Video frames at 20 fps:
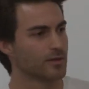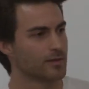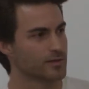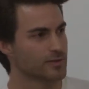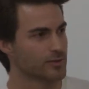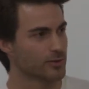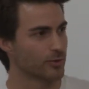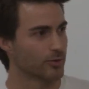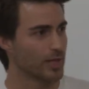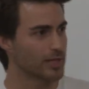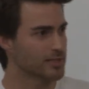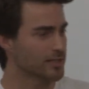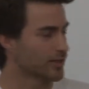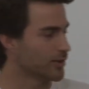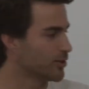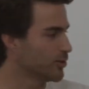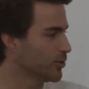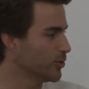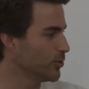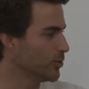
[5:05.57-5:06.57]
So that's a
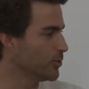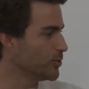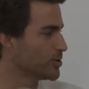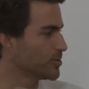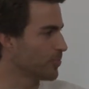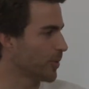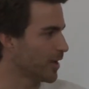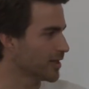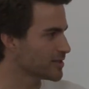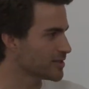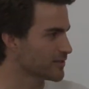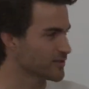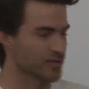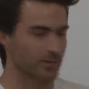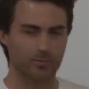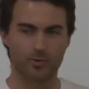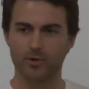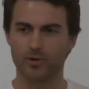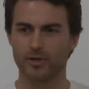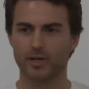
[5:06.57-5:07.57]
huge base of
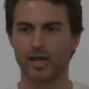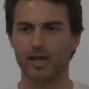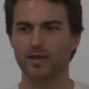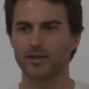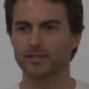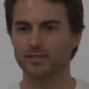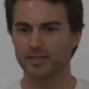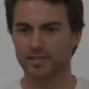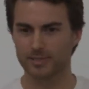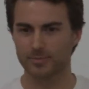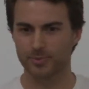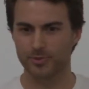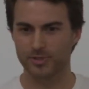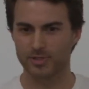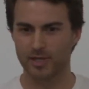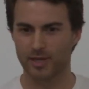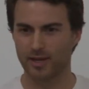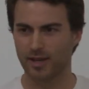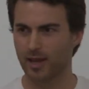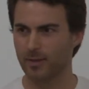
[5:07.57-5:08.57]
support,
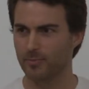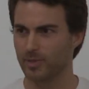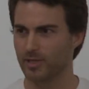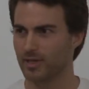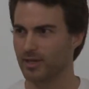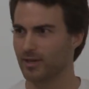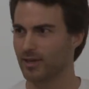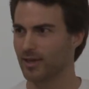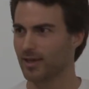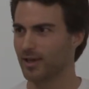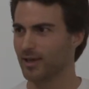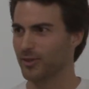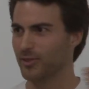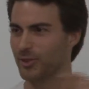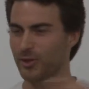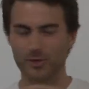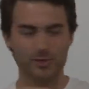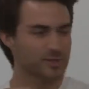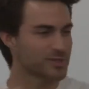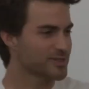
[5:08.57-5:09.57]
96%. I mean,
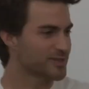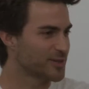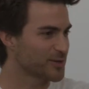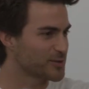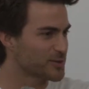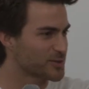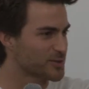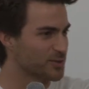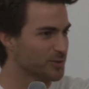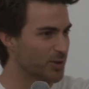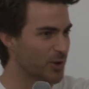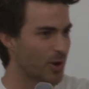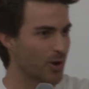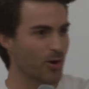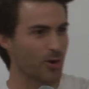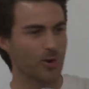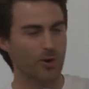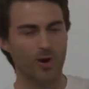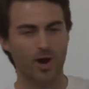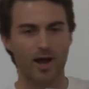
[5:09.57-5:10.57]
there's
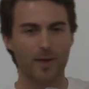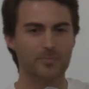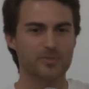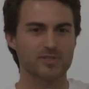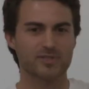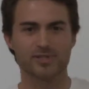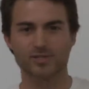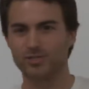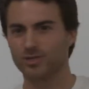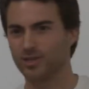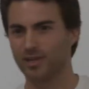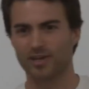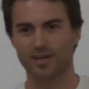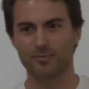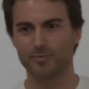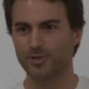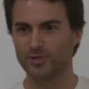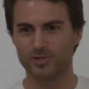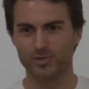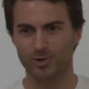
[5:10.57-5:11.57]
no opposition that could
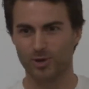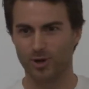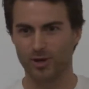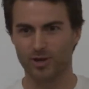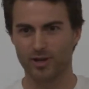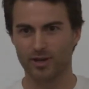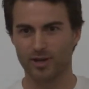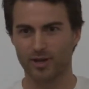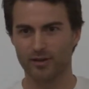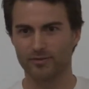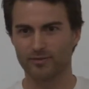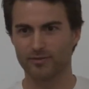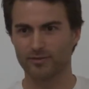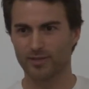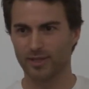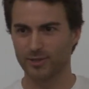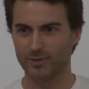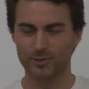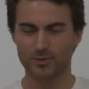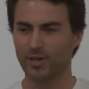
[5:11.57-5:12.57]
be strong enough
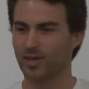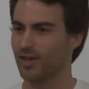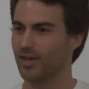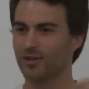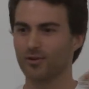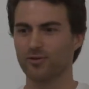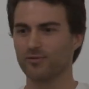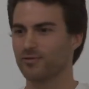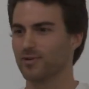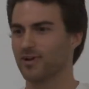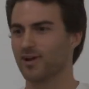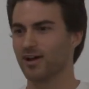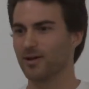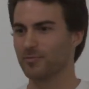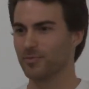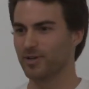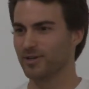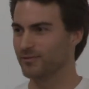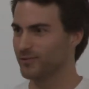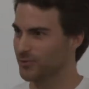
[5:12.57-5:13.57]
that you can't overcome
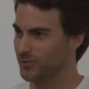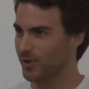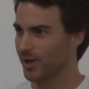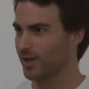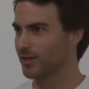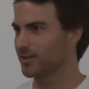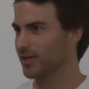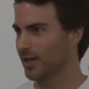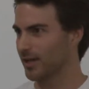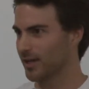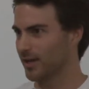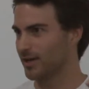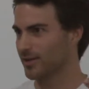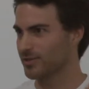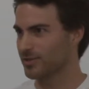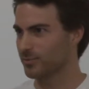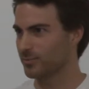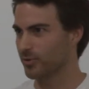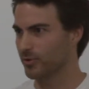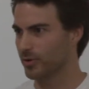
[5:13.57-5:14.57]
it if you got that kind of
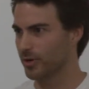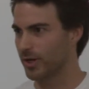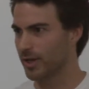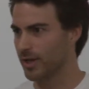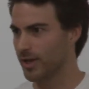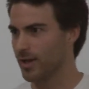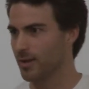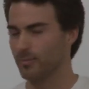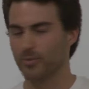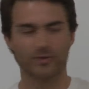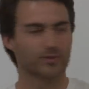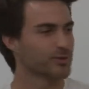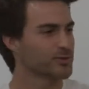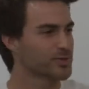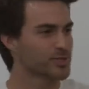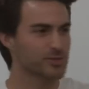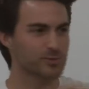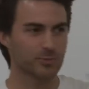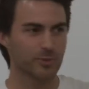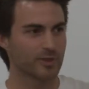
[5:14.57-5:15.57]
support. But they're
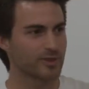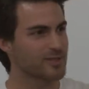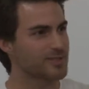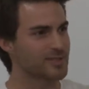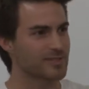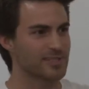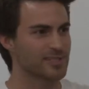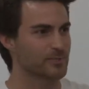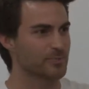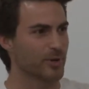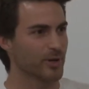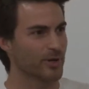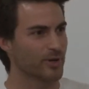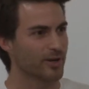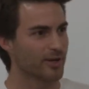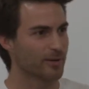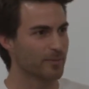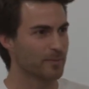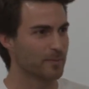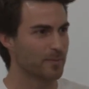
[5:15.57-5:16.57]
just with us in spirit.